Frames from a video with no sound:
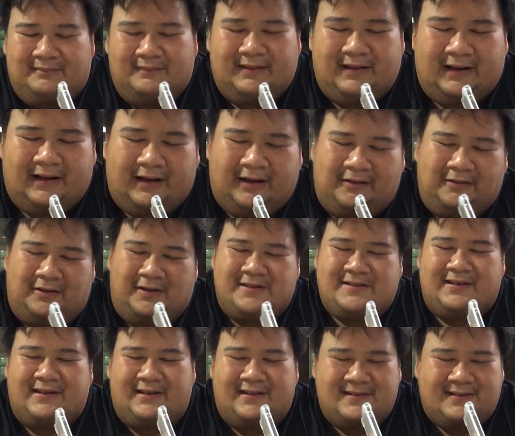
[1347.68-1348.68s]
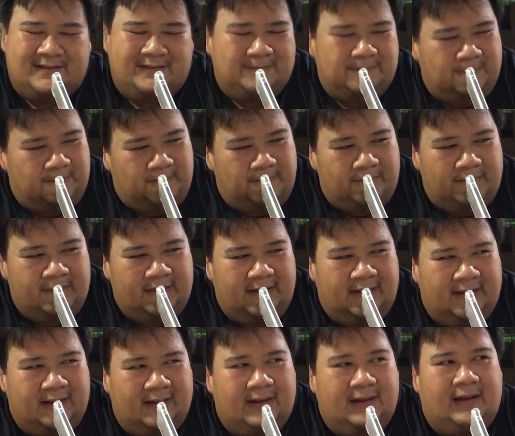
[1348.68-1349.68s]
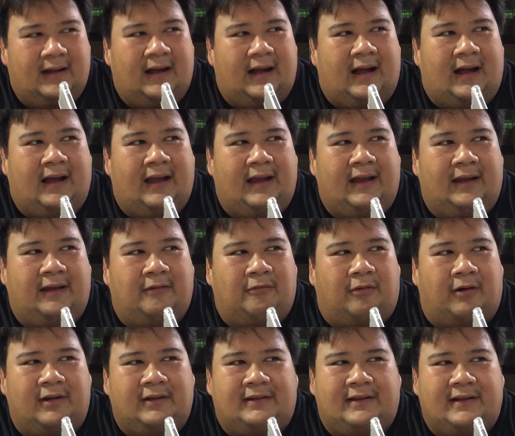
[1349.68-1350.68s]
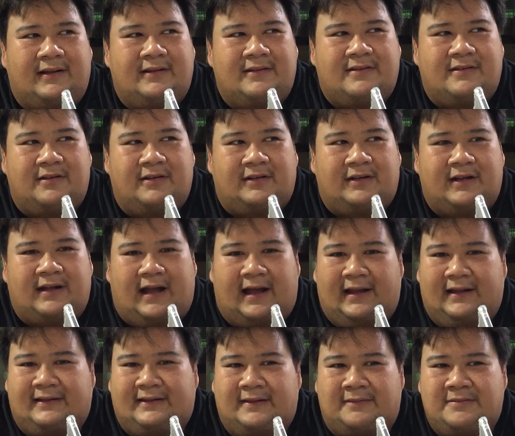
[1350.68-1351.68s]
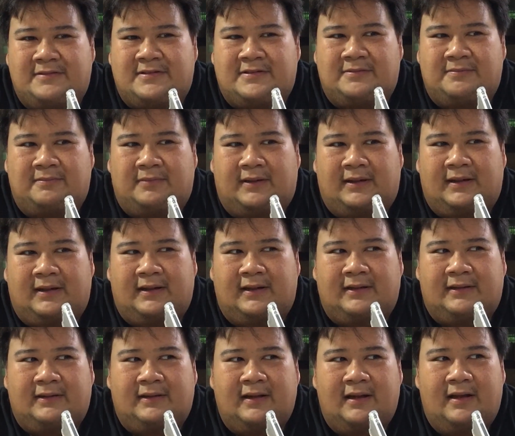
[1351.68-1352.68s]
how do I say this? I wanted certain items, but